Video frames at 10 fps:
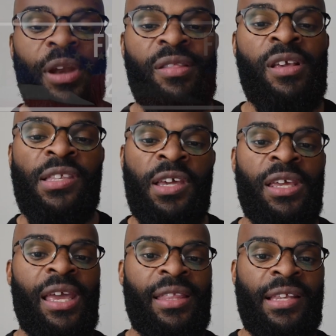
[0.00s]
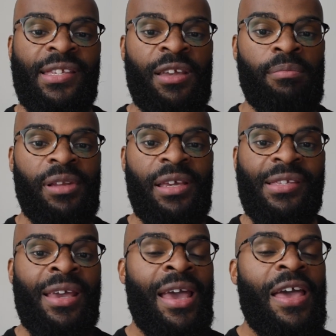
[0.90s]
but I think he's going to get that second
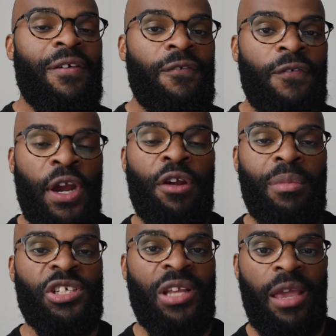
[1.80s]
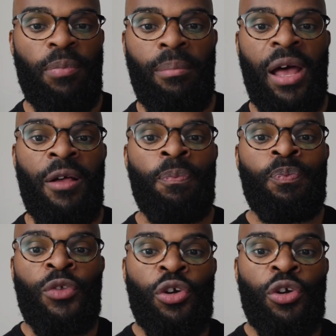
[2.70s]
place. Very much like Bromell,